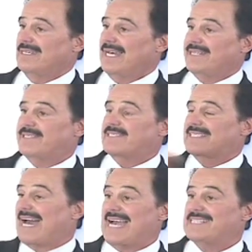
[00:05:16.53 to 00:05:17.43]
and
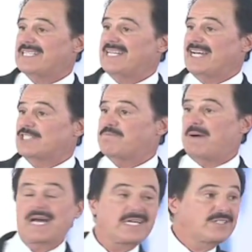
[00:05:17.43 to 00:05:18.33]
disguise it as
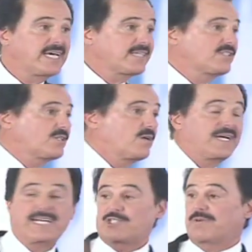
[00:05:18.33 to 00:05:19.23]
politics or
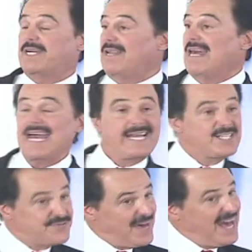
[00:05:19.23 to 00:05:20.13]
Israel, and
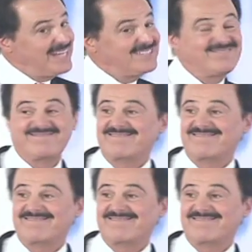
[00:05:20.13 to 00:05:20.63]
it's fine.